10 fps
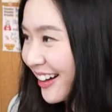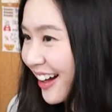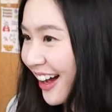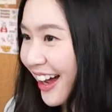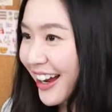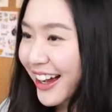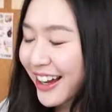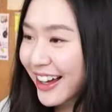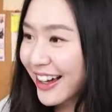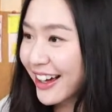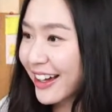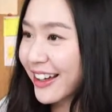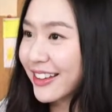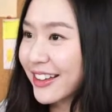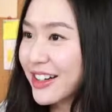Hi,
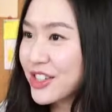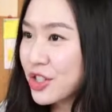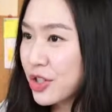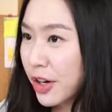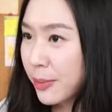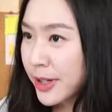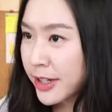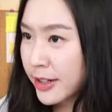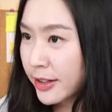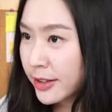ladies and gentlemen.